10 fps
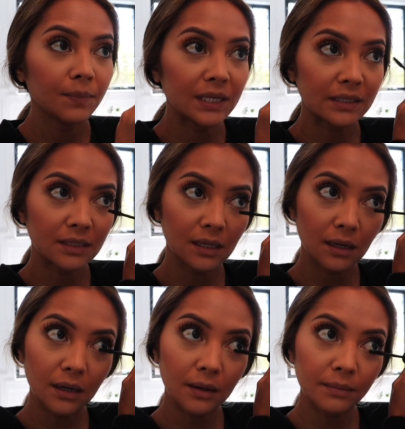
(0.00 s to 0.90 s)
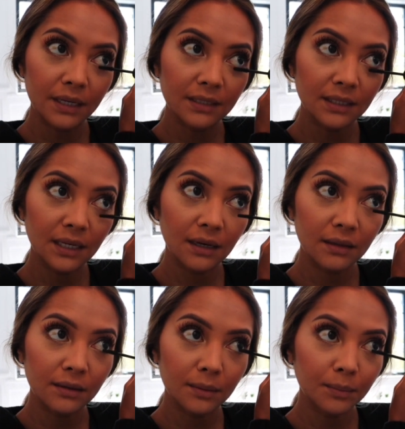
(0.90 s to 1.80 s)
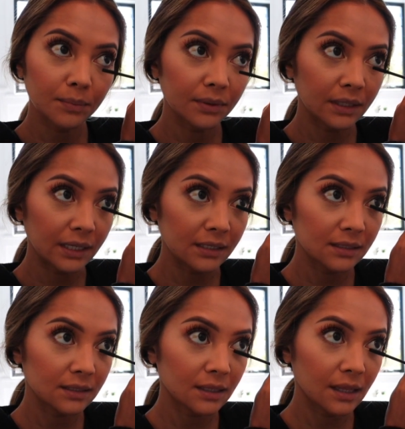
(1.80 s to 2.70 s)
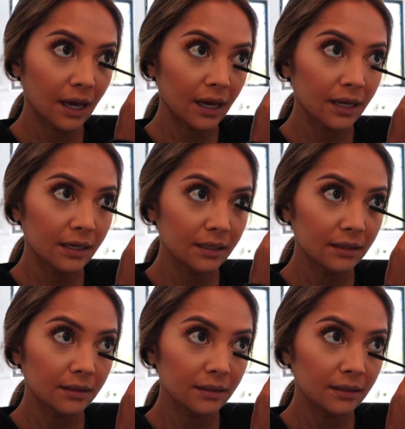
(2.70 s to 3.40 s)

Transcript: this amazing other place that,